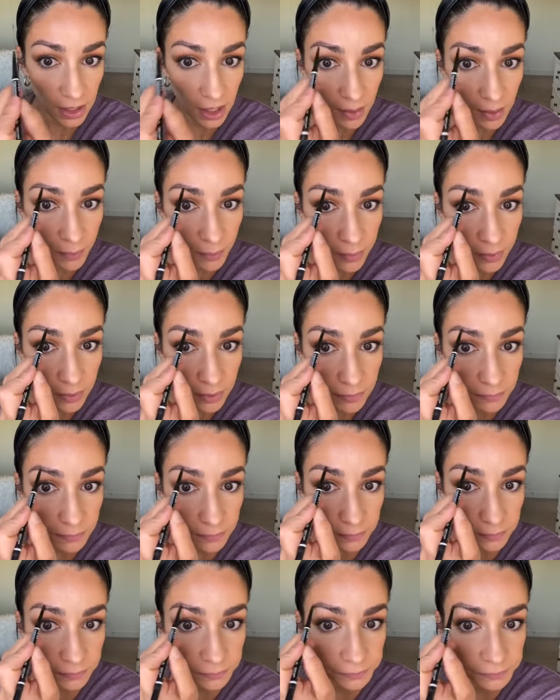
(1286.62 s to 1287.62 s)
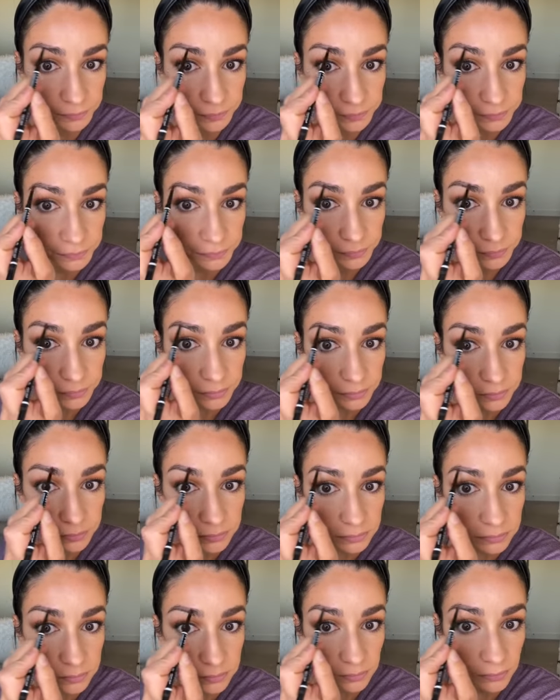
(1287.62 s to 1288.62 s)
And I'm just lifting it
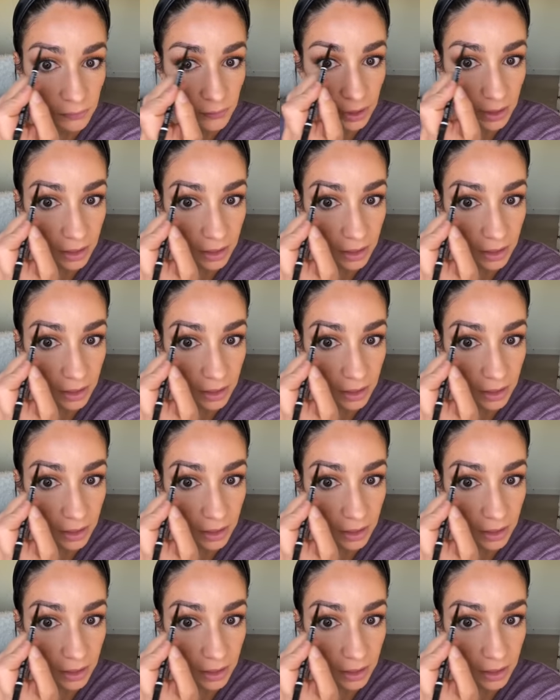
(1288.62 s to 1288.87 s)
up